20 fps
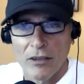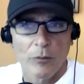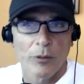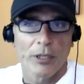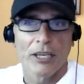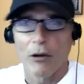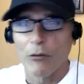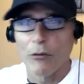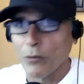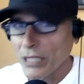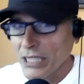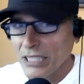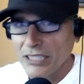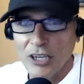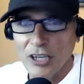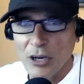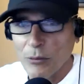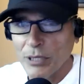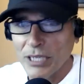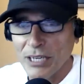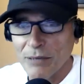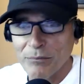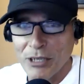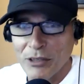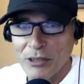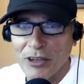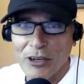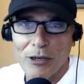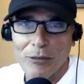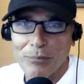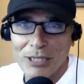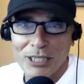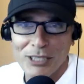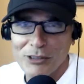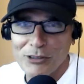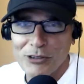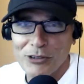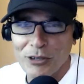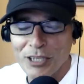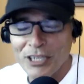We don't really know what hypnotherapy
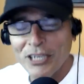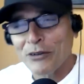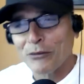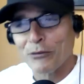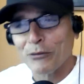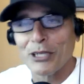is doing.